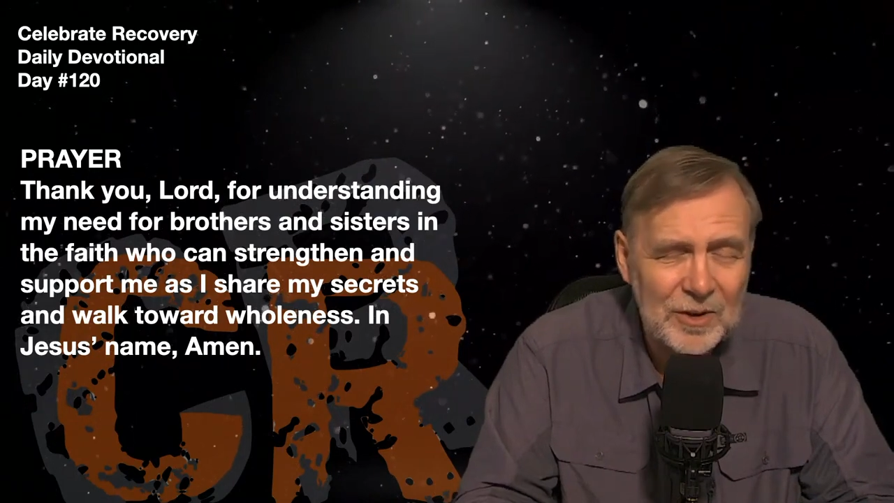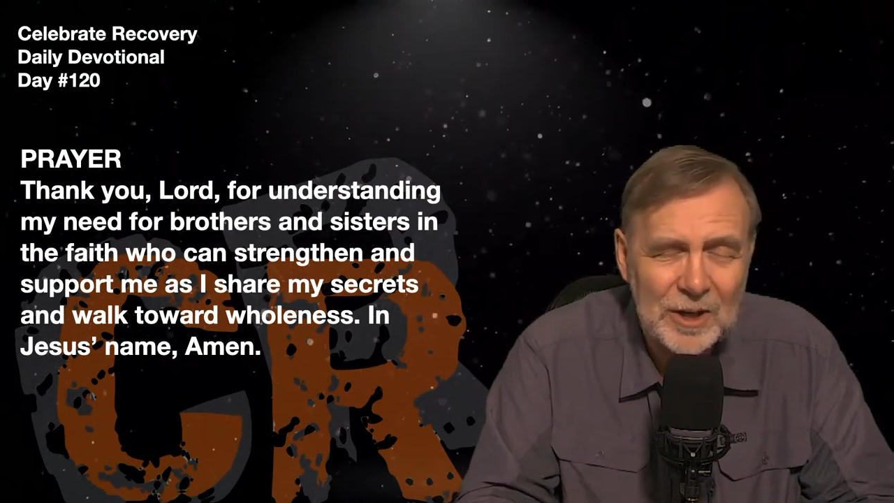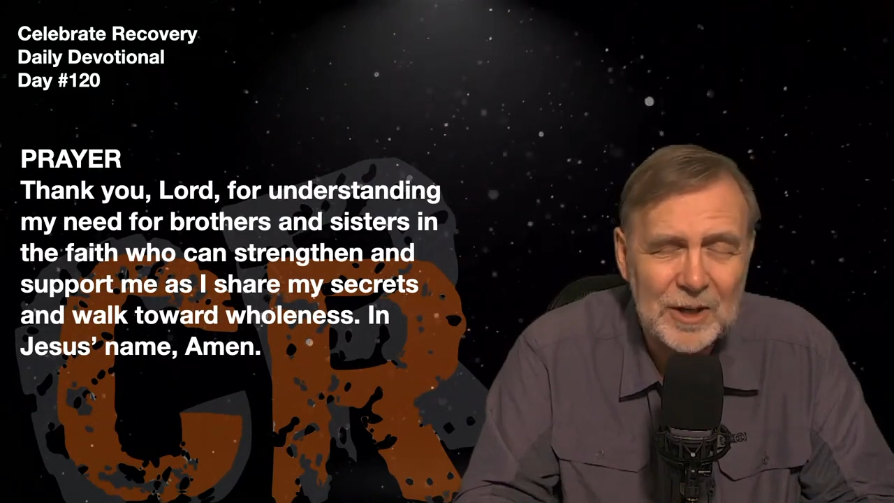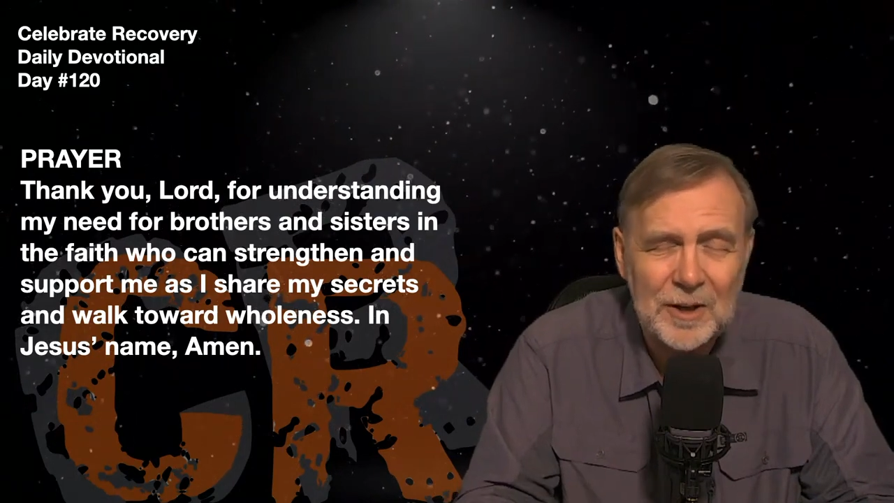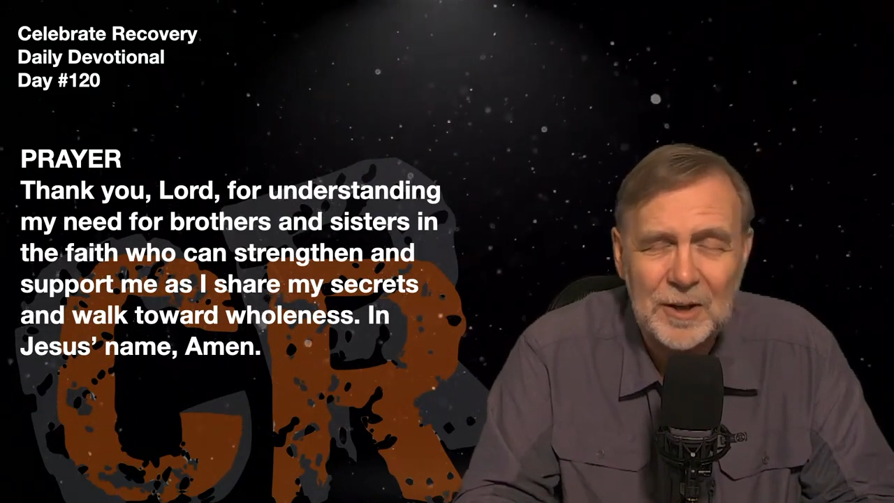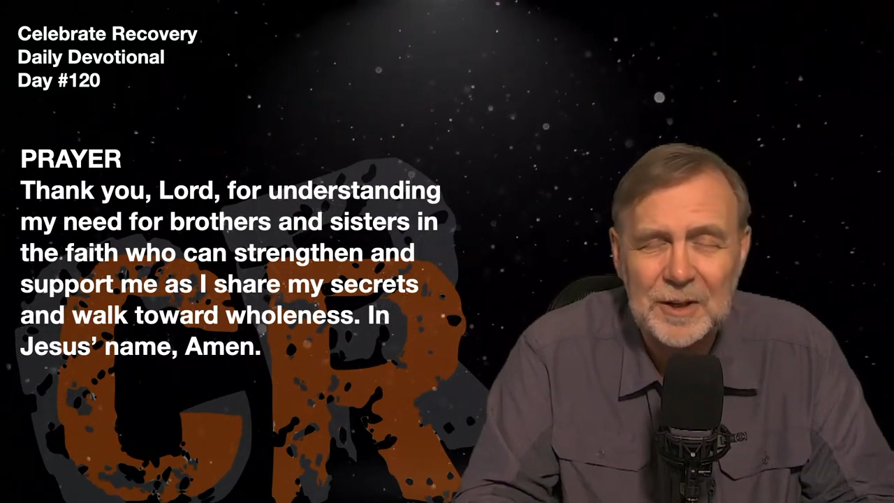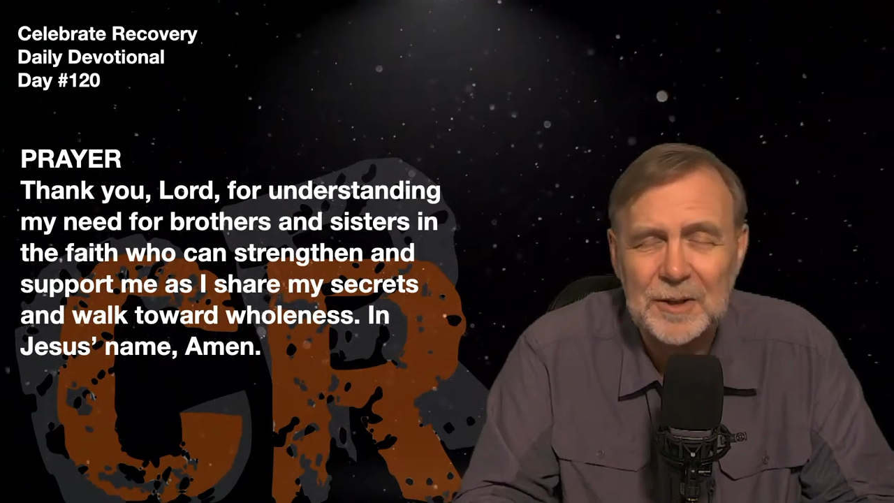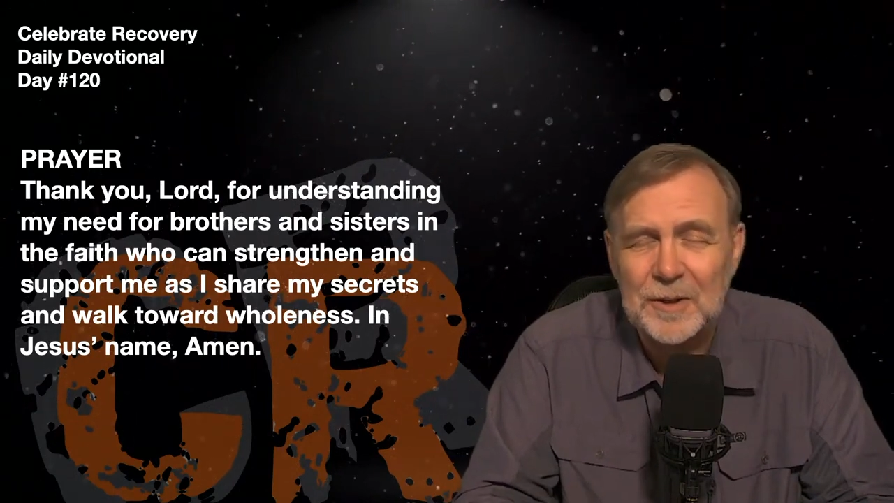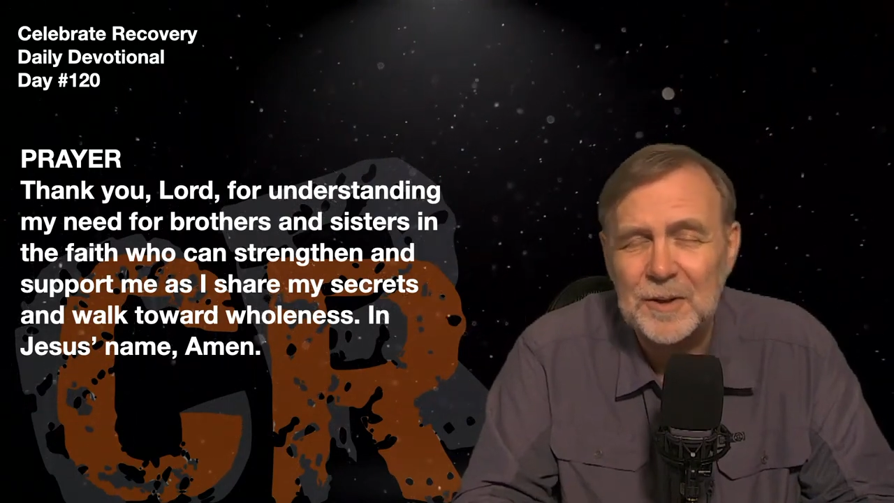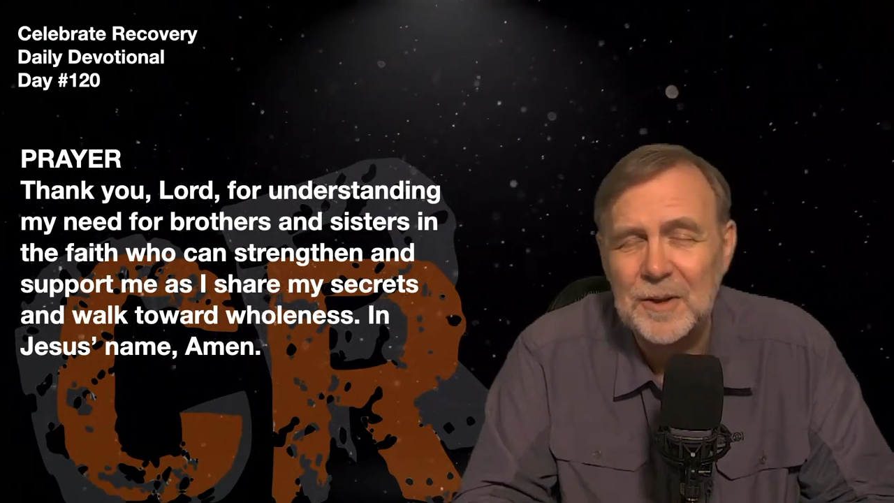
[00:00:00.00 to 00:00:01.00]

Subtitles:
any longer